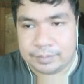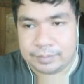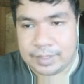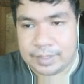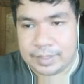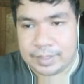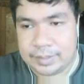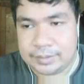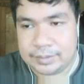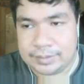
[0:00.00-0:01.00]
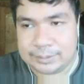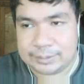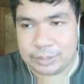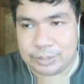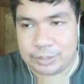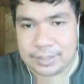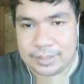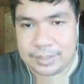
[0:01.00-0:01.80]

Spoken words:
and this one here,